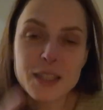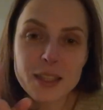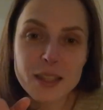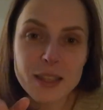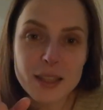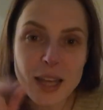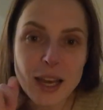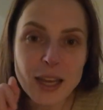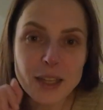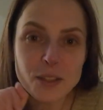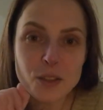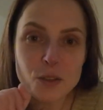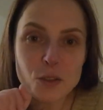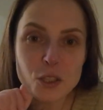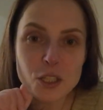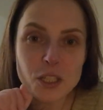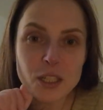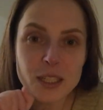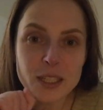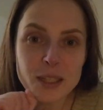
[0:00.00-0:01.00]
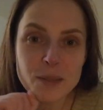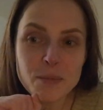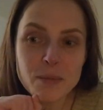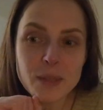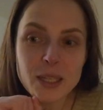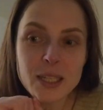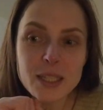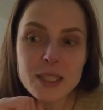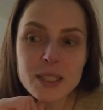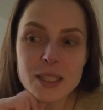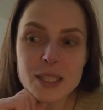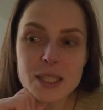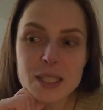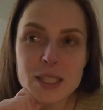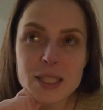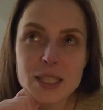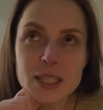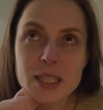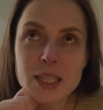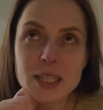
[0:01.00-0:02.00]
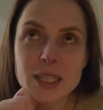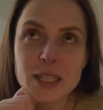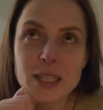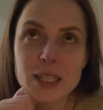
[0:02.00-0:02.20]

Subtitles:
That usually means